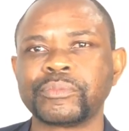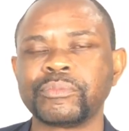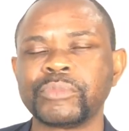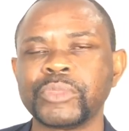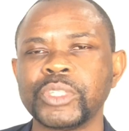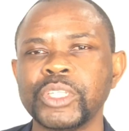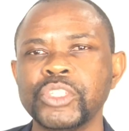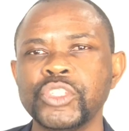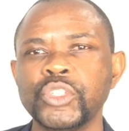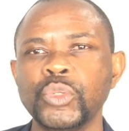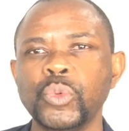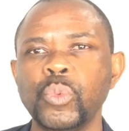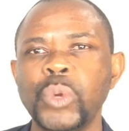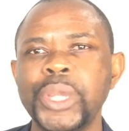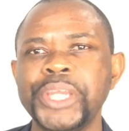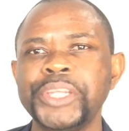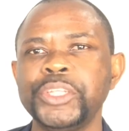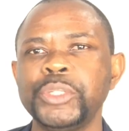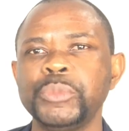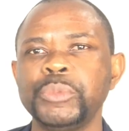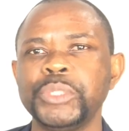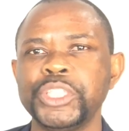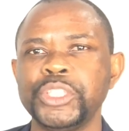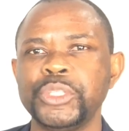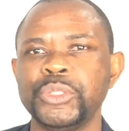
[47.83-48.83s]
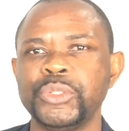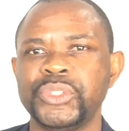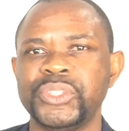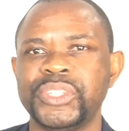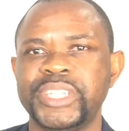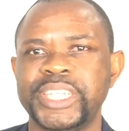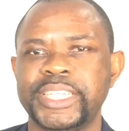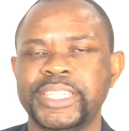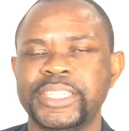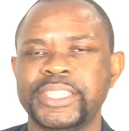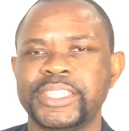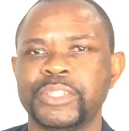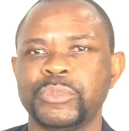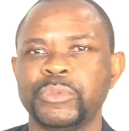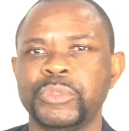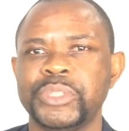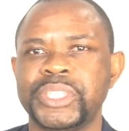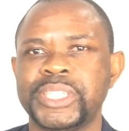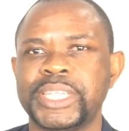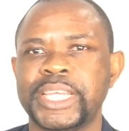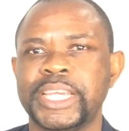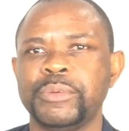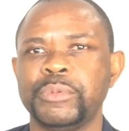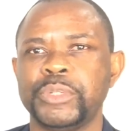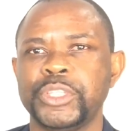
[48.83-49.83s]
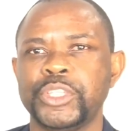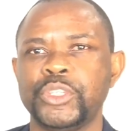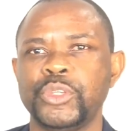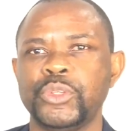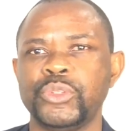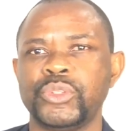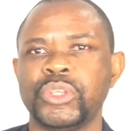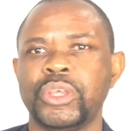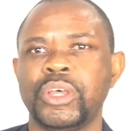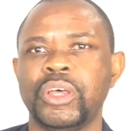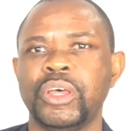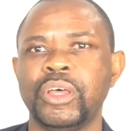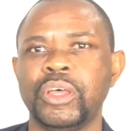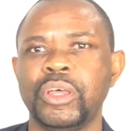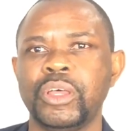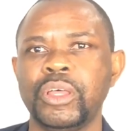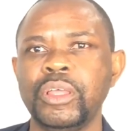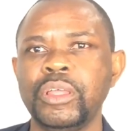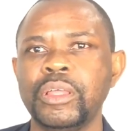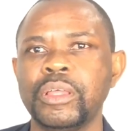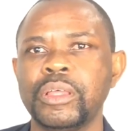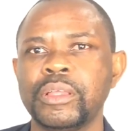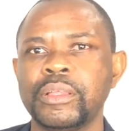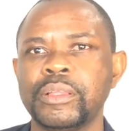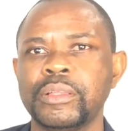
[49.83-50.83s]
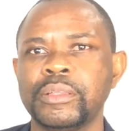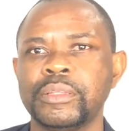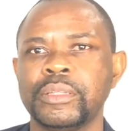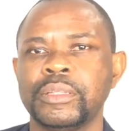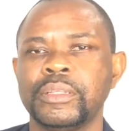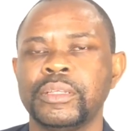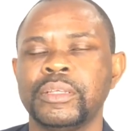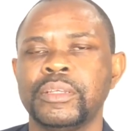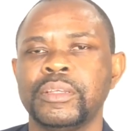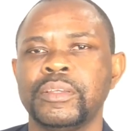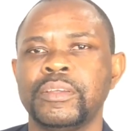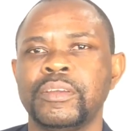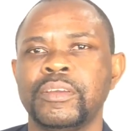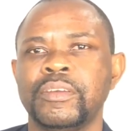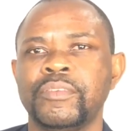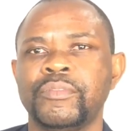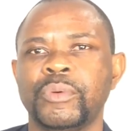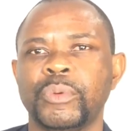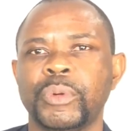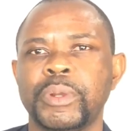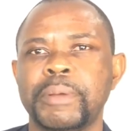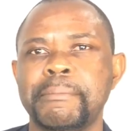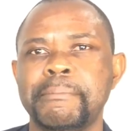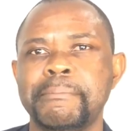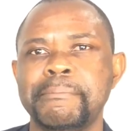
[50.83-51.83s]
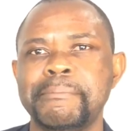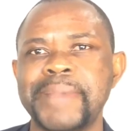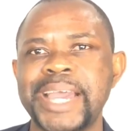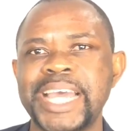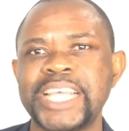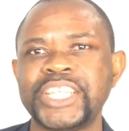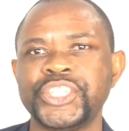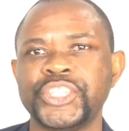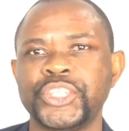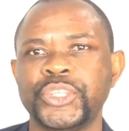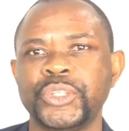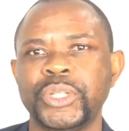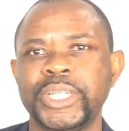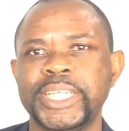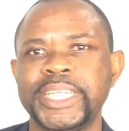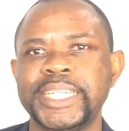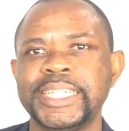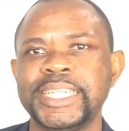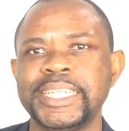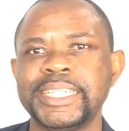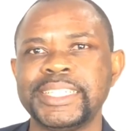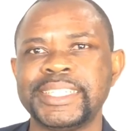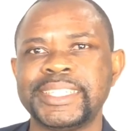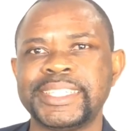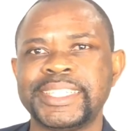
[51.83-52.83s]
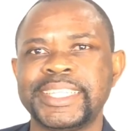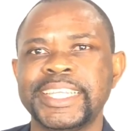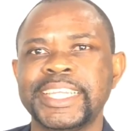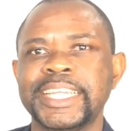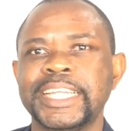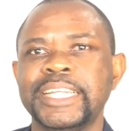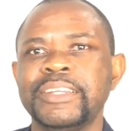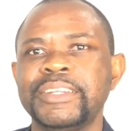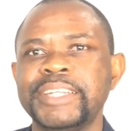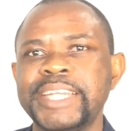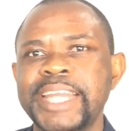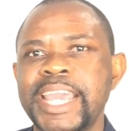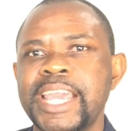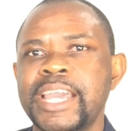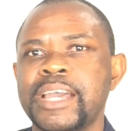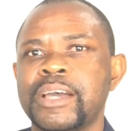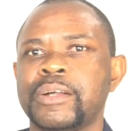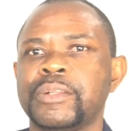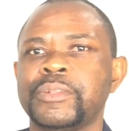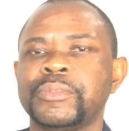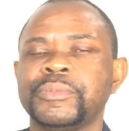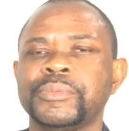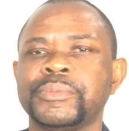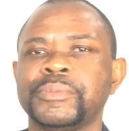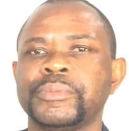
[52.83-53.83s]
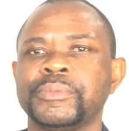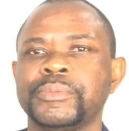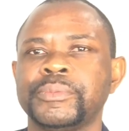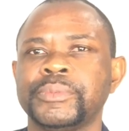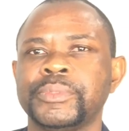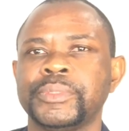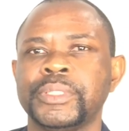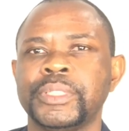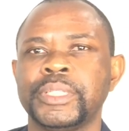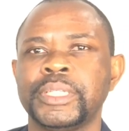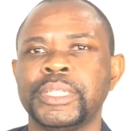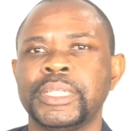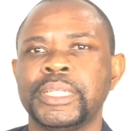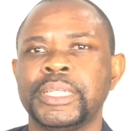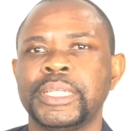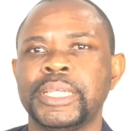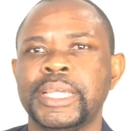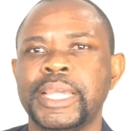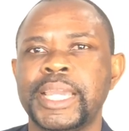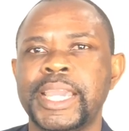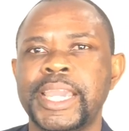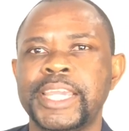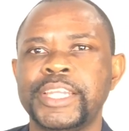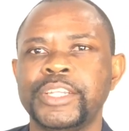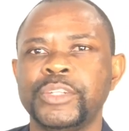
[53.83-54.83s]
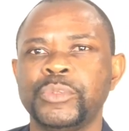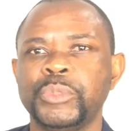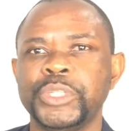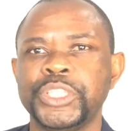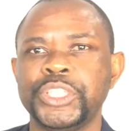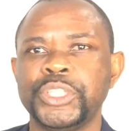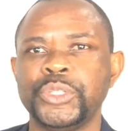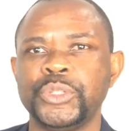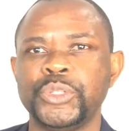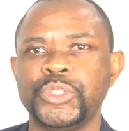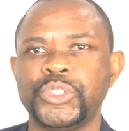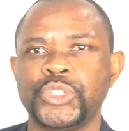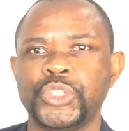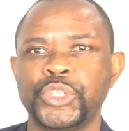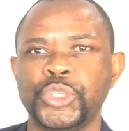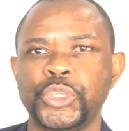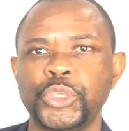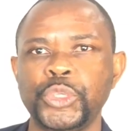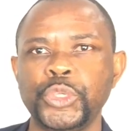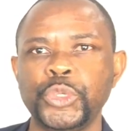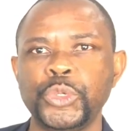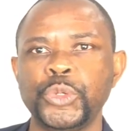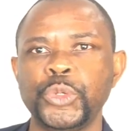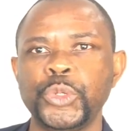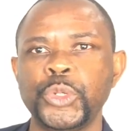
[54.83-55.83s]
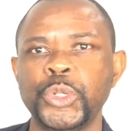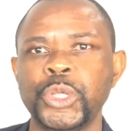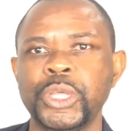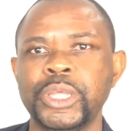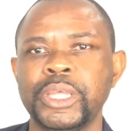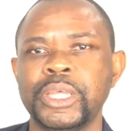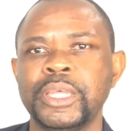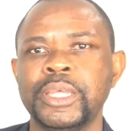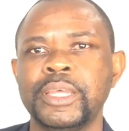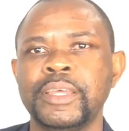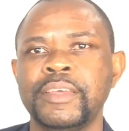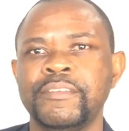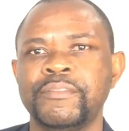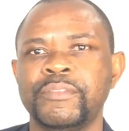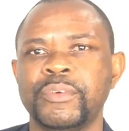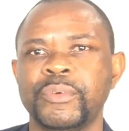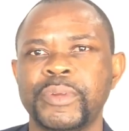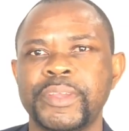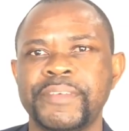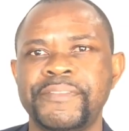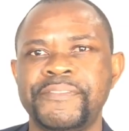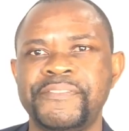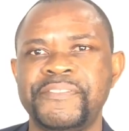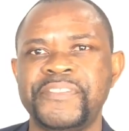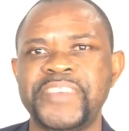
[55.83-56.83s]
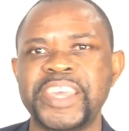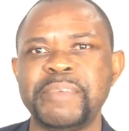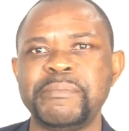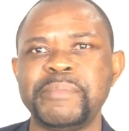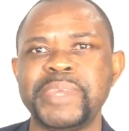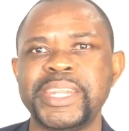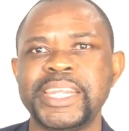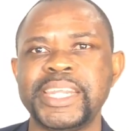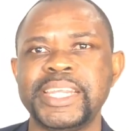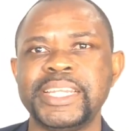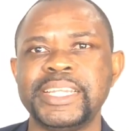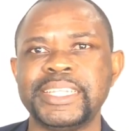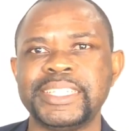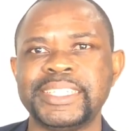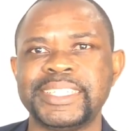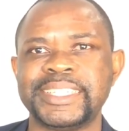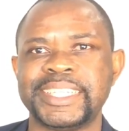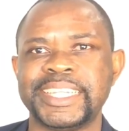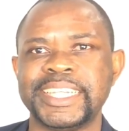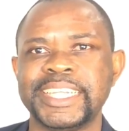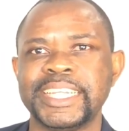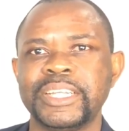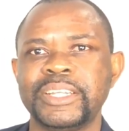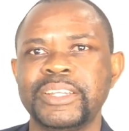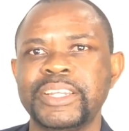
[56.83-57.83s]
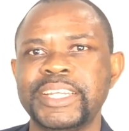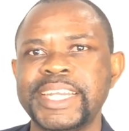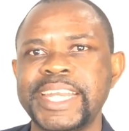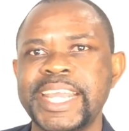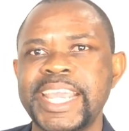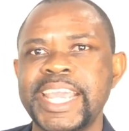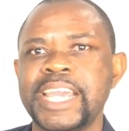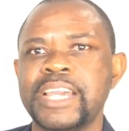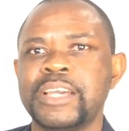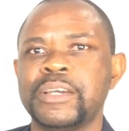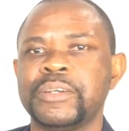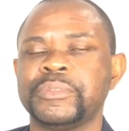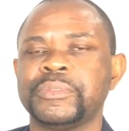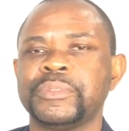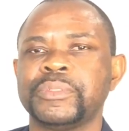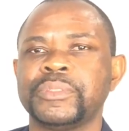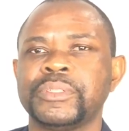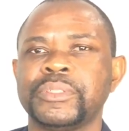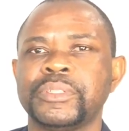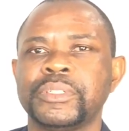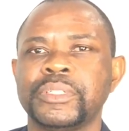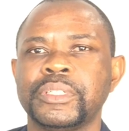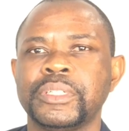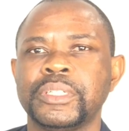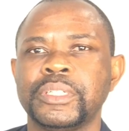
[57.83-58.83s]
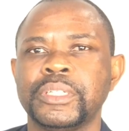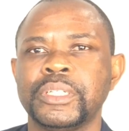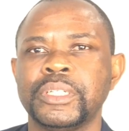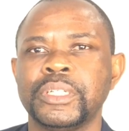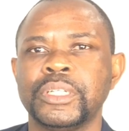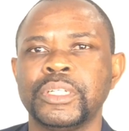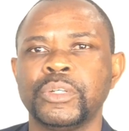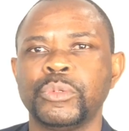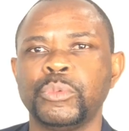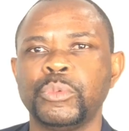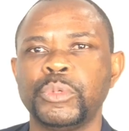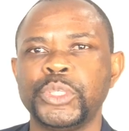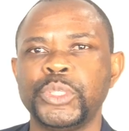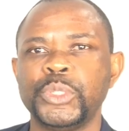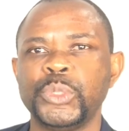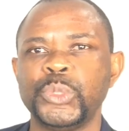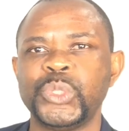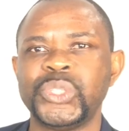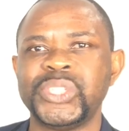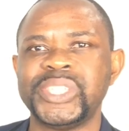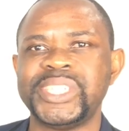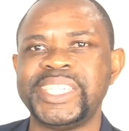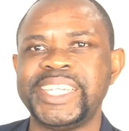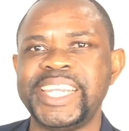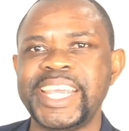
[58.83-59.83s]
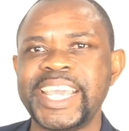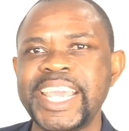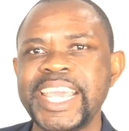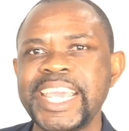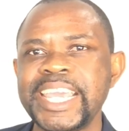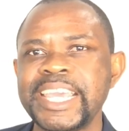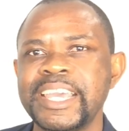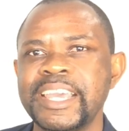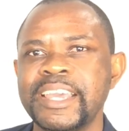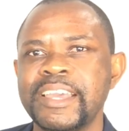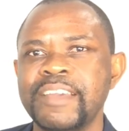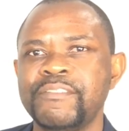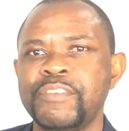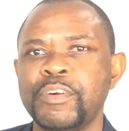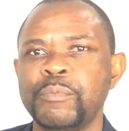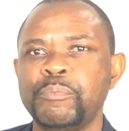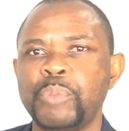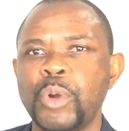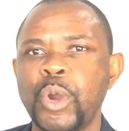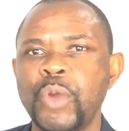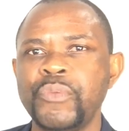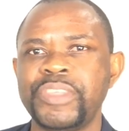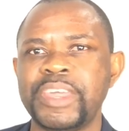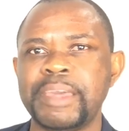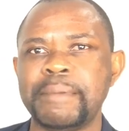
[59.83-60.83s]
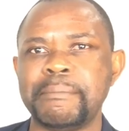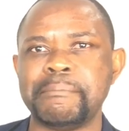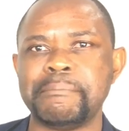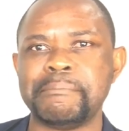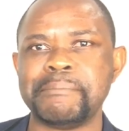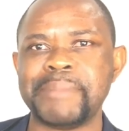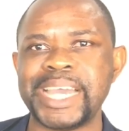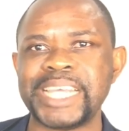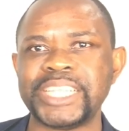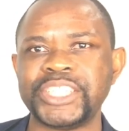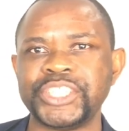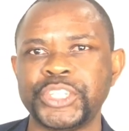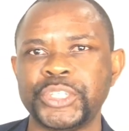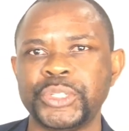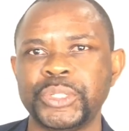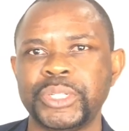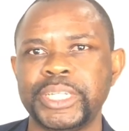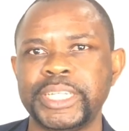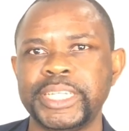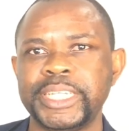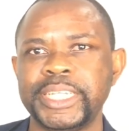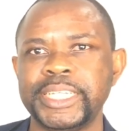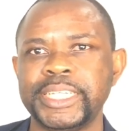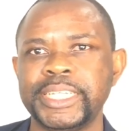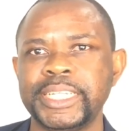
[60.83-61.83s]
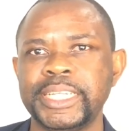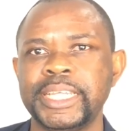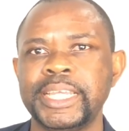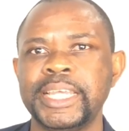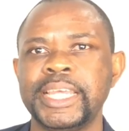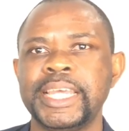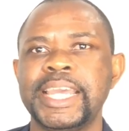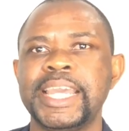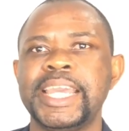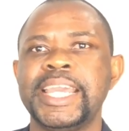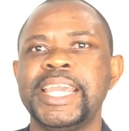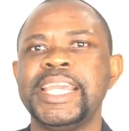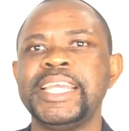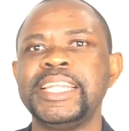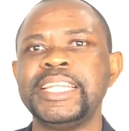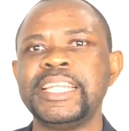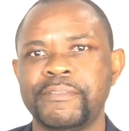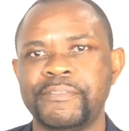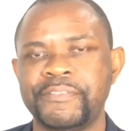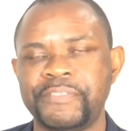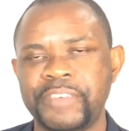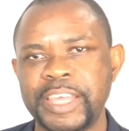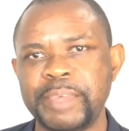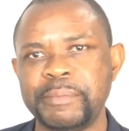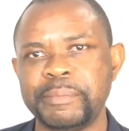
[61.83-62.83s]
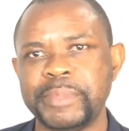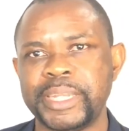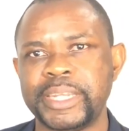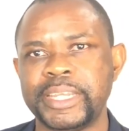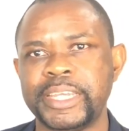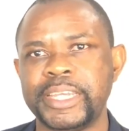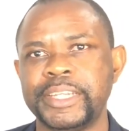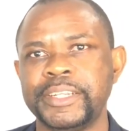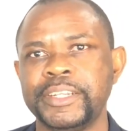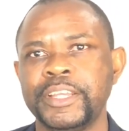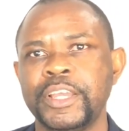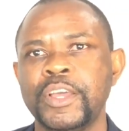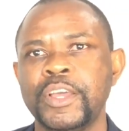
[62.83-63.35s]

So when do we use these? We say we use un for a masculine singular noun. And we use une for a feminine singular noun. We use des for both a masculine and feminine